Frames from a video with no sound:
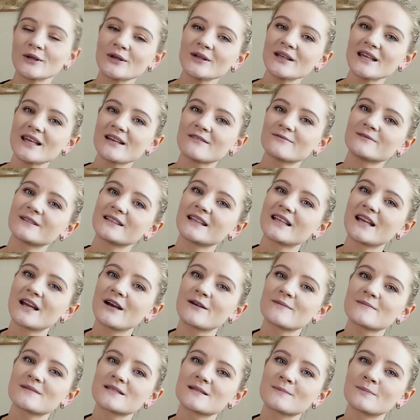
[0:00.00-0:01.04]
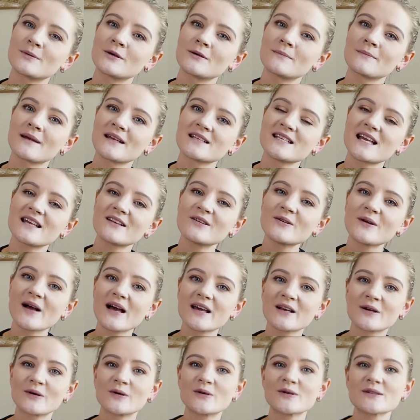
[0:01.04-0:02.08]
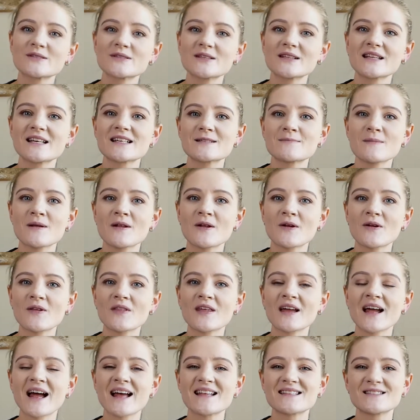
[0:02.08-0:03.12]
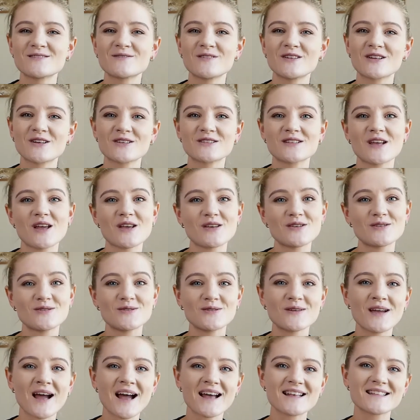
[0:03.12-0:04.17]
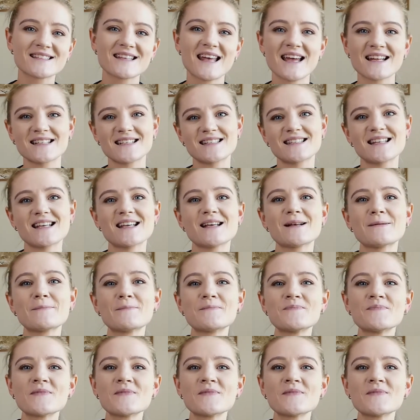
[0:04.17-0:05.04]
It really helps support my channel, and it also lets me know the kinds of videos you guys like to see.